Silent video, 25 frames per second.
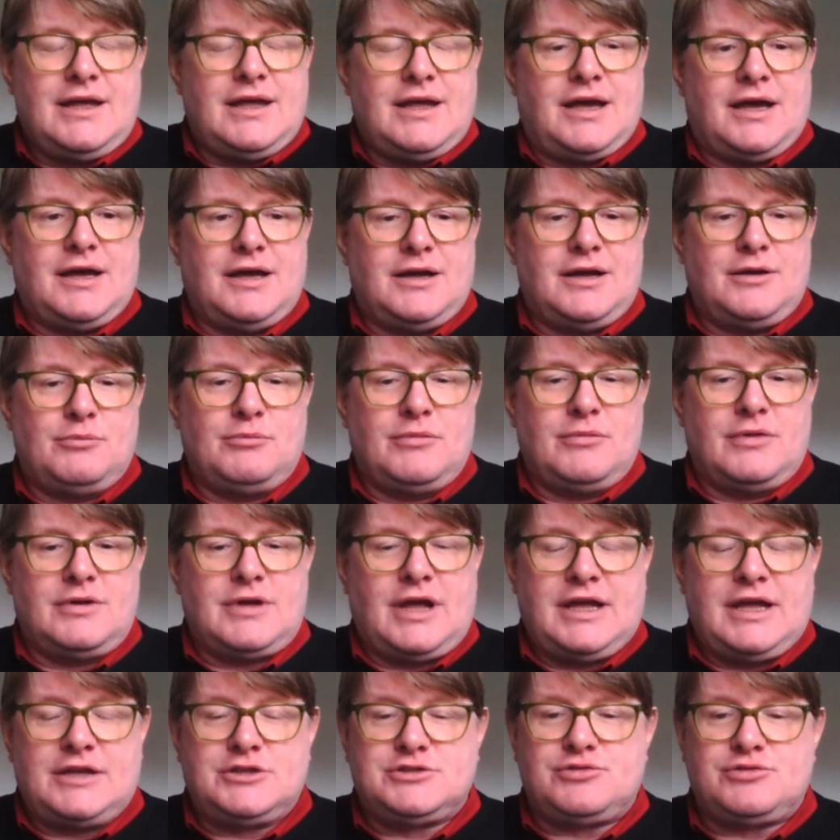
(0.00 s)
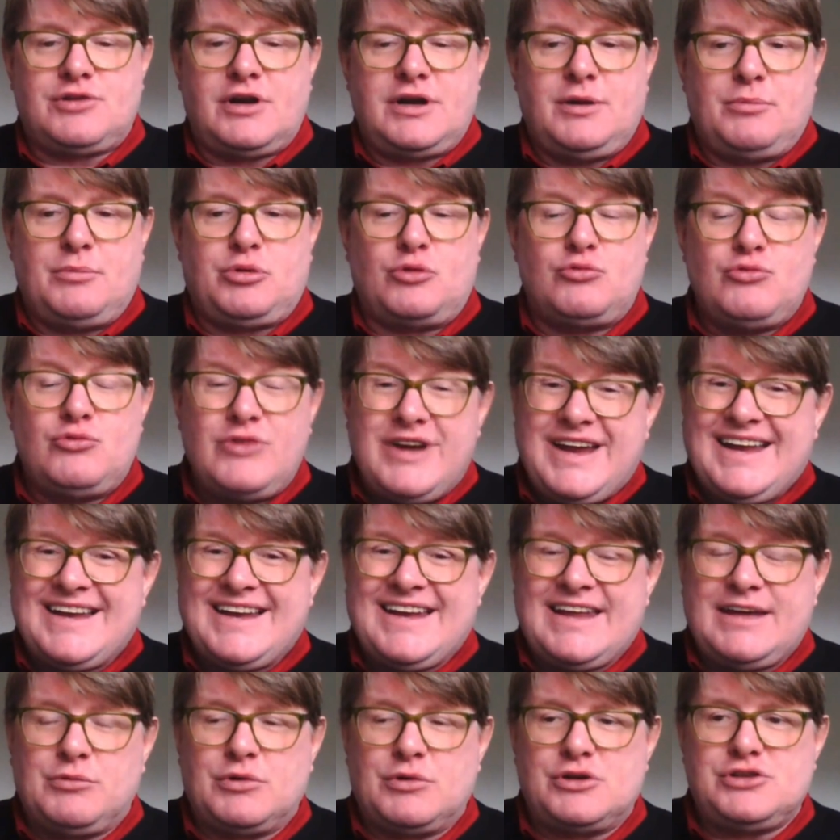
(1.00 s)
A trip
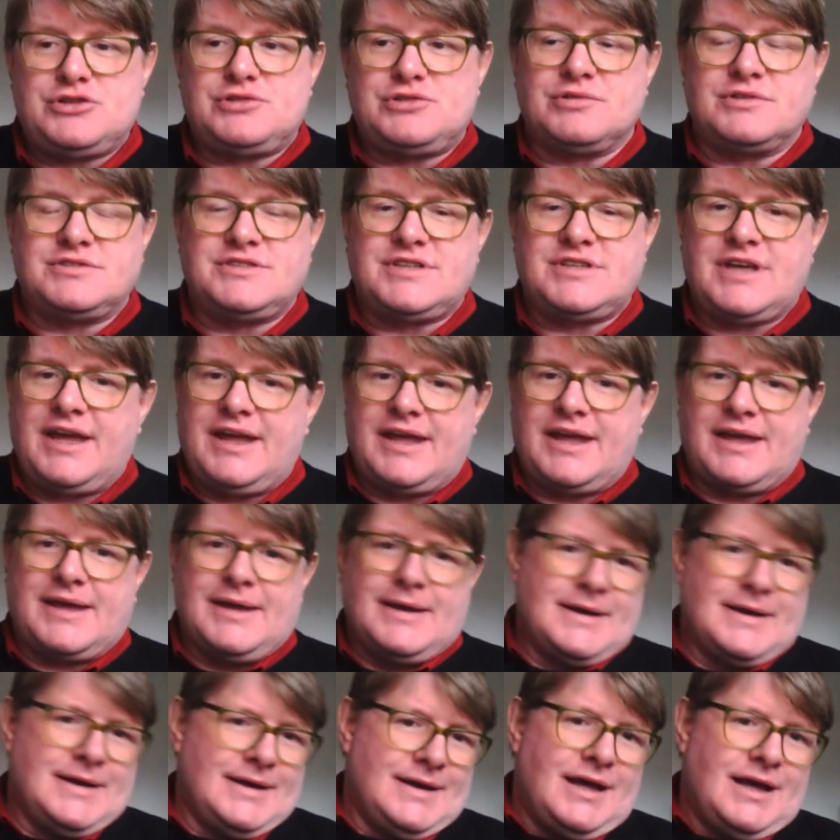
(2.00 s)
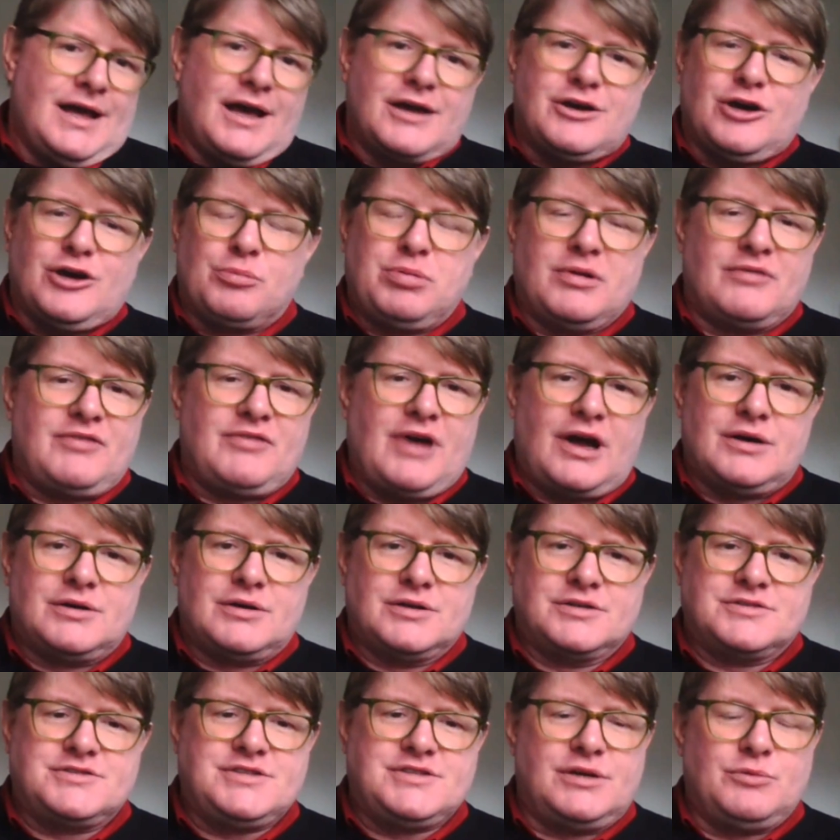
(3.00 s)
really which should take a couple of
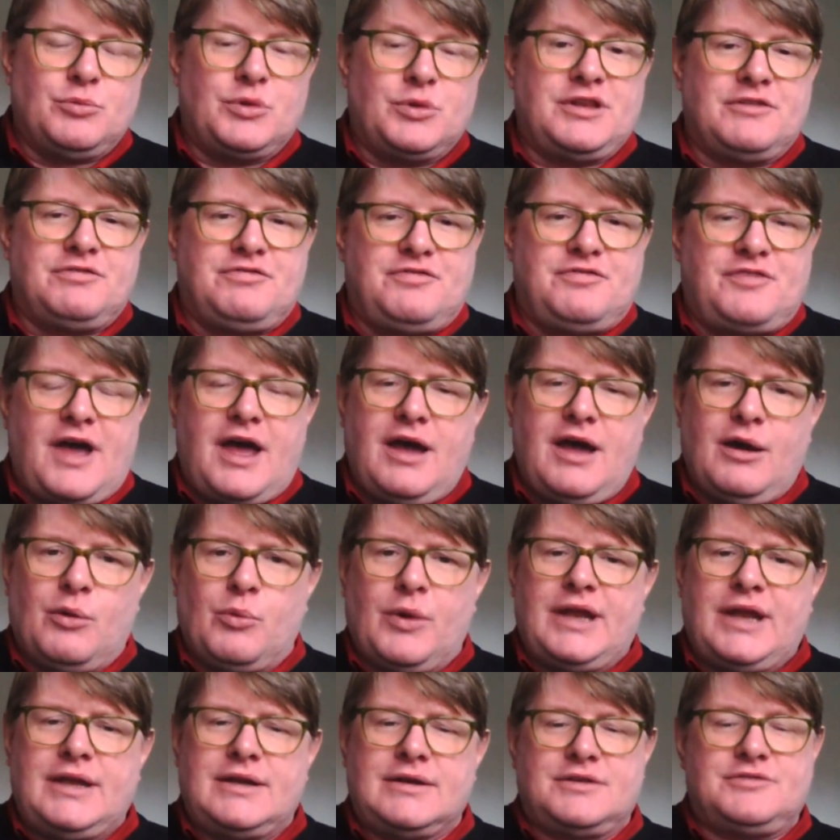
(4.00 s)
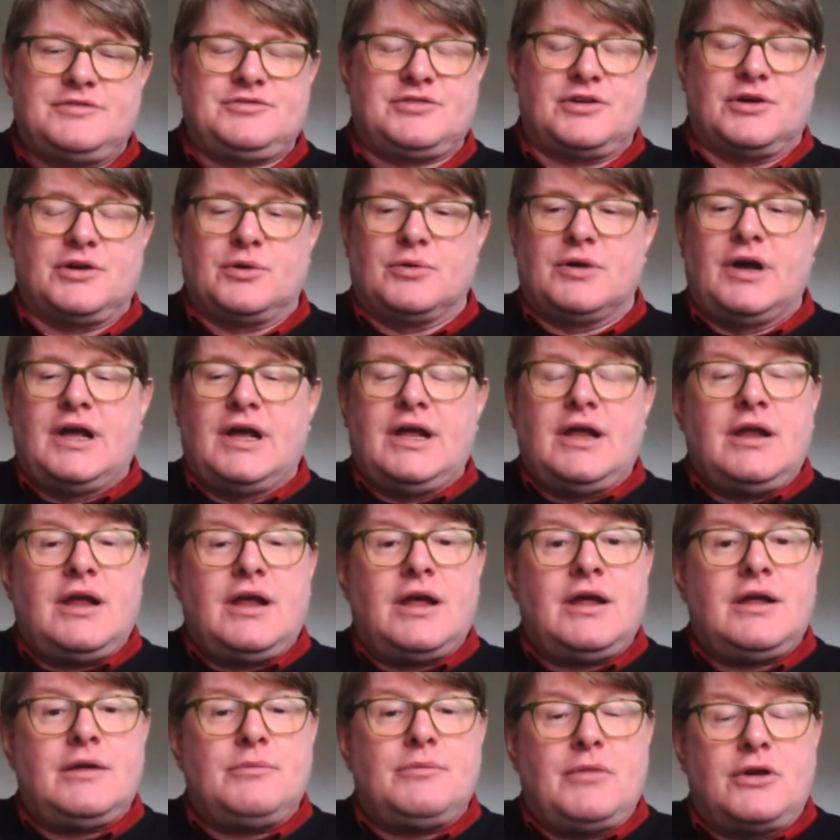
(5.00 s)
hours with a fair wind. So
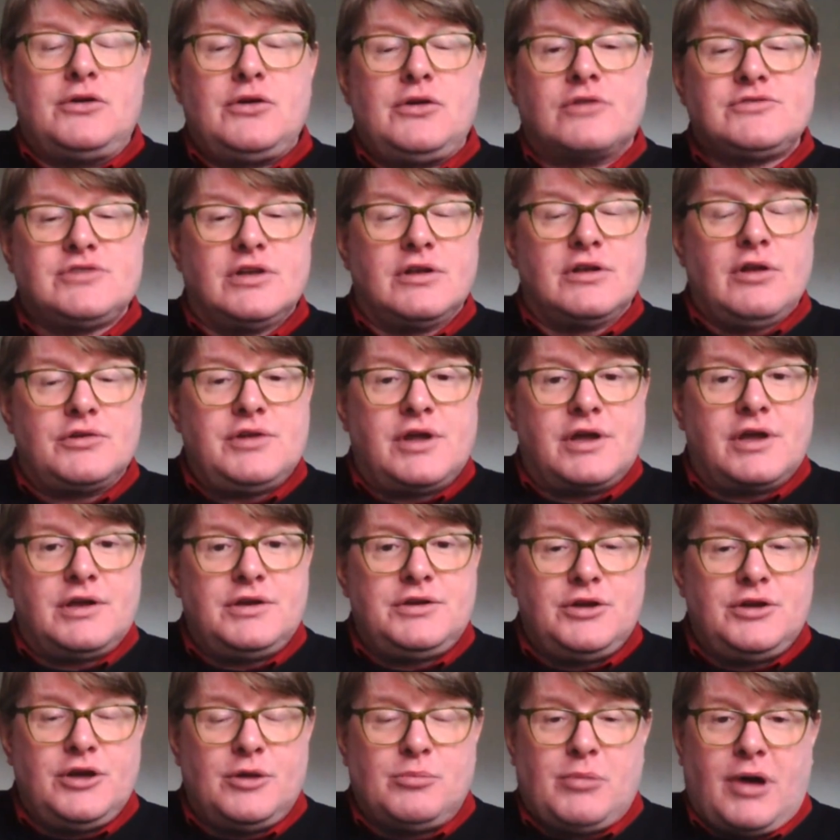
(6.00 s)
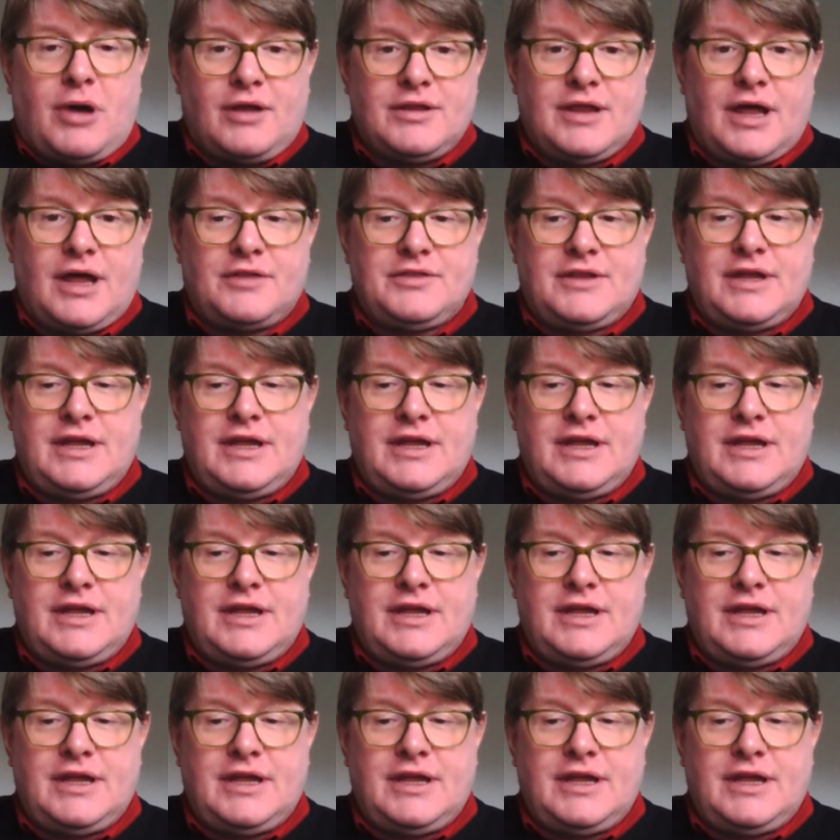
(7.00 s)
not a lot you can do about that.